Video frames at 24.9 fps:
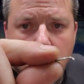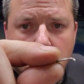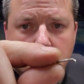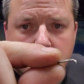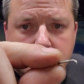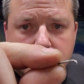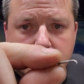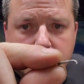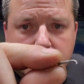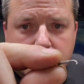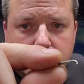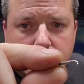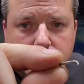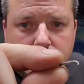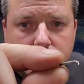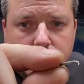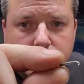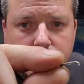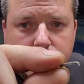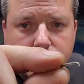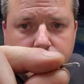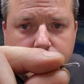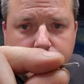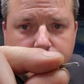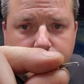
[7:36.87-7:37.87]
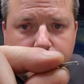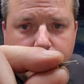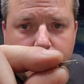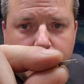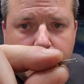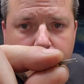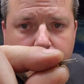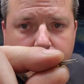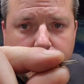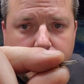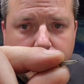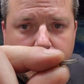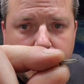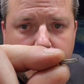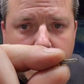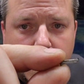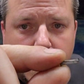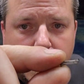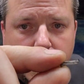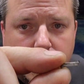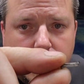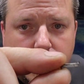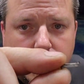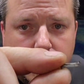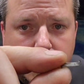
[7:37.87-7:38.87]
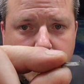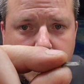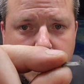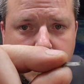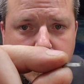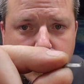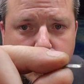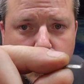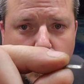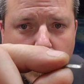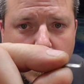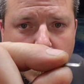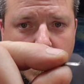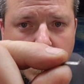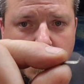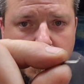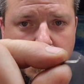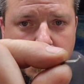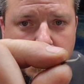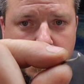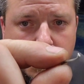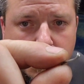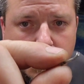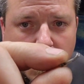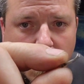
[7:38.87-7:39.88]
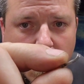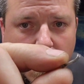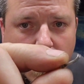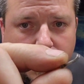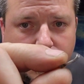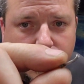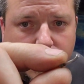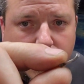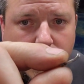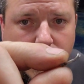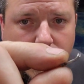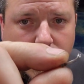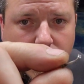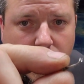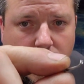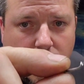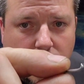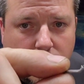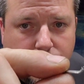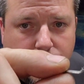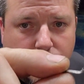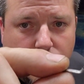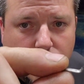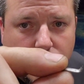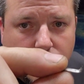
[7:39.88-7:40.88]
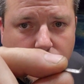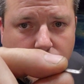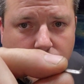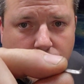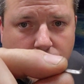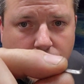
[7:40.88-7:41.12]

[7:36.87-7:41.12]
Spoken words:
See that? That is one half of that cotter pin.